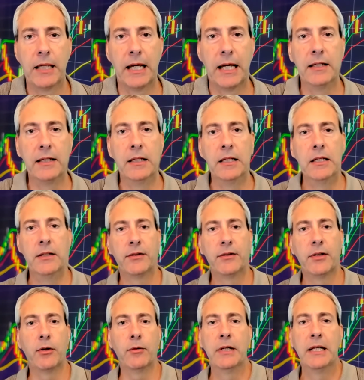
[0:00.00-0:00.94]
Okay,
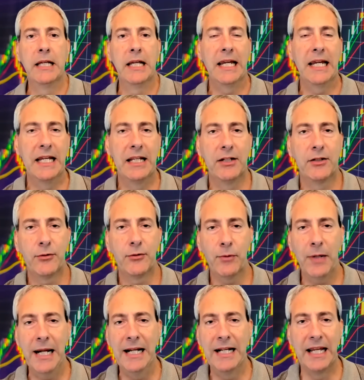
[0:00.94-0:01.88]
so in
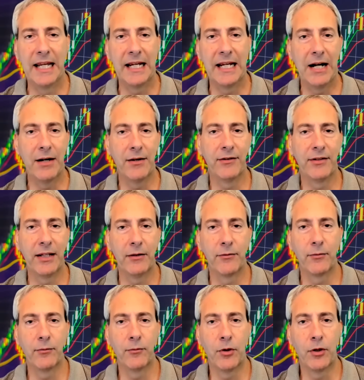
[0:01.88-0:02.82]
trading, how does
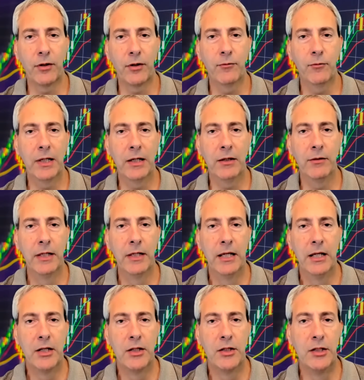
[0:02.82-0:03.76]
this work? Well,
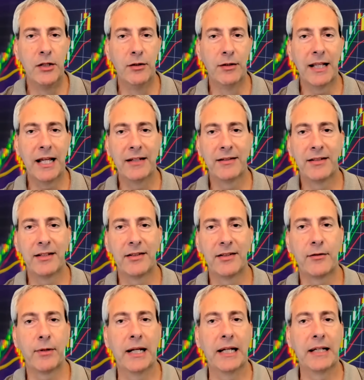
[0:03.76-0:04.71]
utilize the
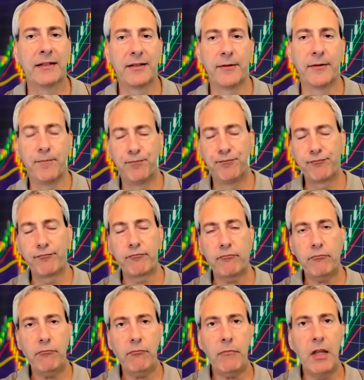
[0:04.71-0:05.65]
strengths
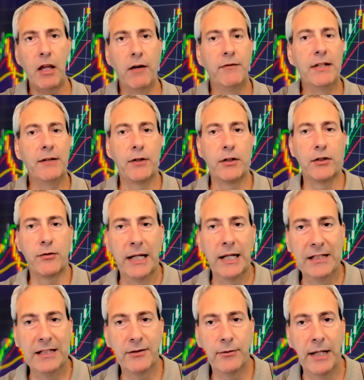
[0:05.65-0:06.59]
of different
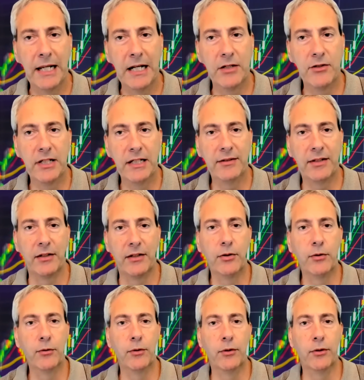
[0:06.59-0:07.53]
trading strategies and
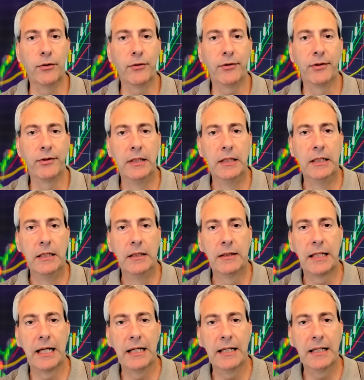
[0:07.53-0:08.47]
tools,
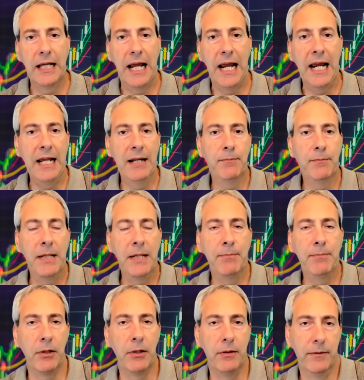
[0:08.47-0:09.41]
okay, and
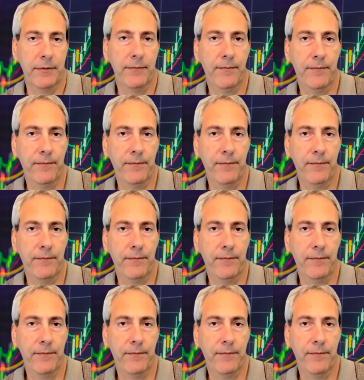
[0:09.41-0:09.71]
people